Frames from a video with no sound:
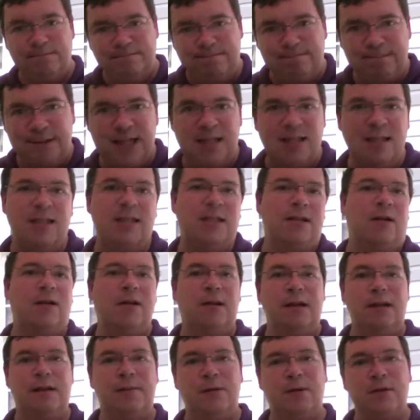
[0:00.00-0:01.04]

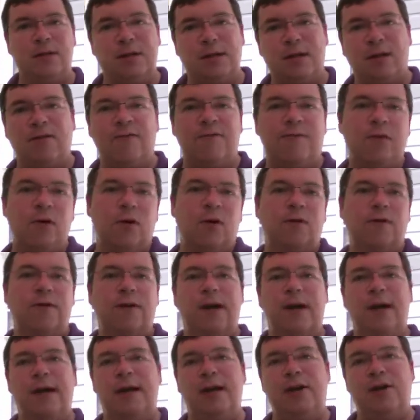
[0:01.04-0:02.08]
necessarily the most
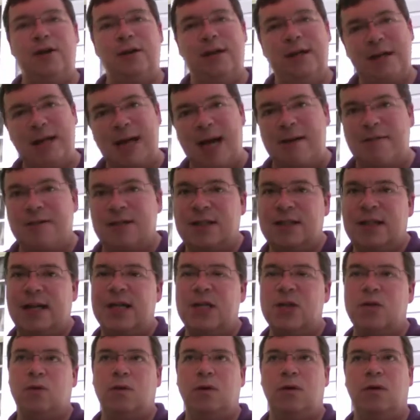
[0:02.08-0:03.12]
self-motivated, you need to have a
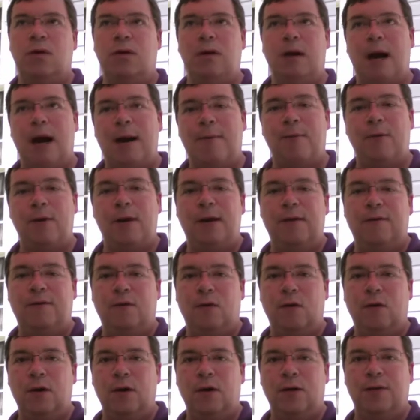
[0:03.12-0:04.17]
schedule operated
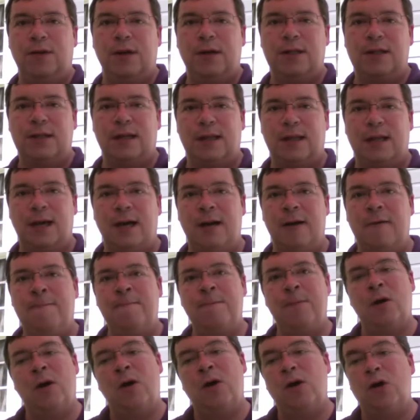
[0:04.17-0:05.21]
for you and things like that,
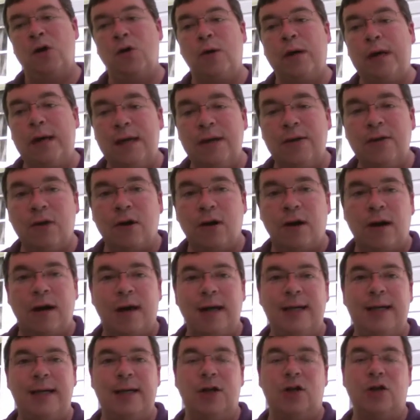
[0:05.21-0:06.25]
you're either going to
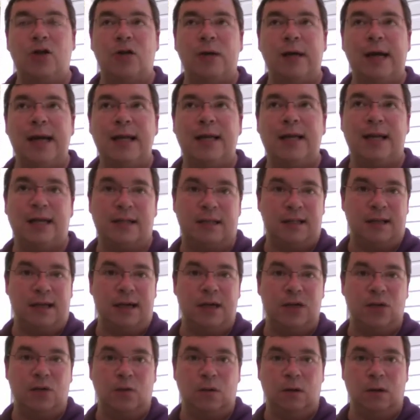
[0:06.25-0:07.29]
need to create that
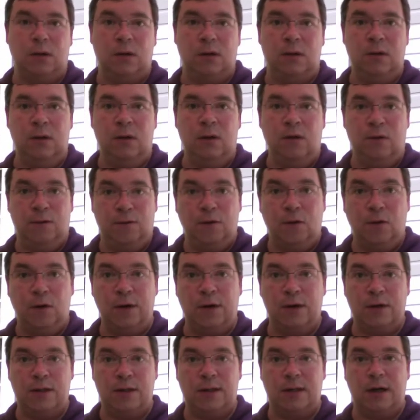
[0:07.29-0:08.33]
schedule for
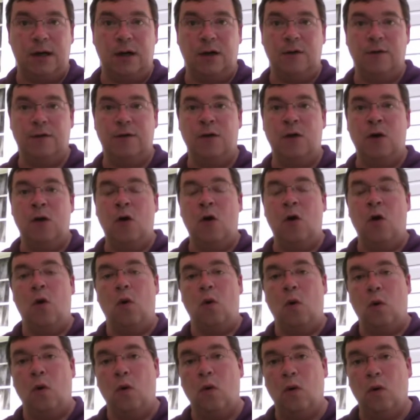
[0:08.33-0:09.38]
yourself,
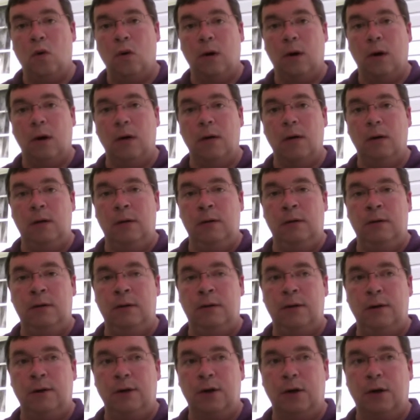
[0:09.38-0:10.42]
or
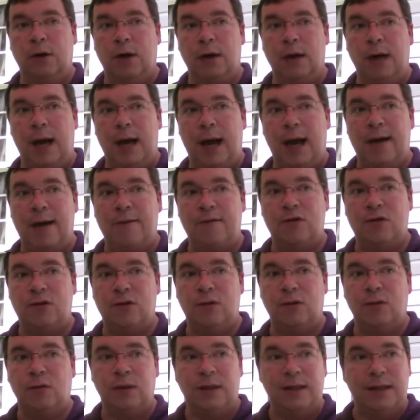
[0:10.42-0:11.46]
you're going to have
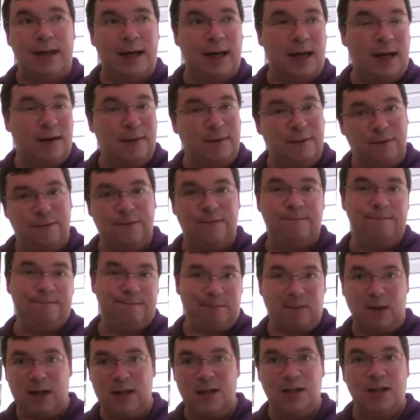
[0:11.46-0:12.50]
to really kind of
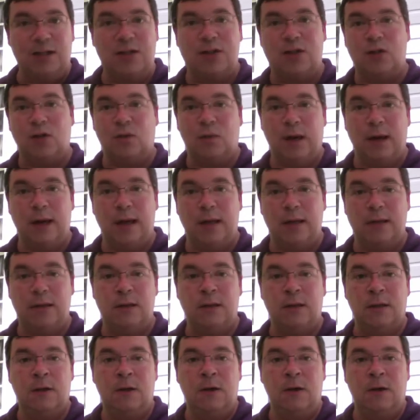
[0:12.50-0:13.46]
adjust your ways,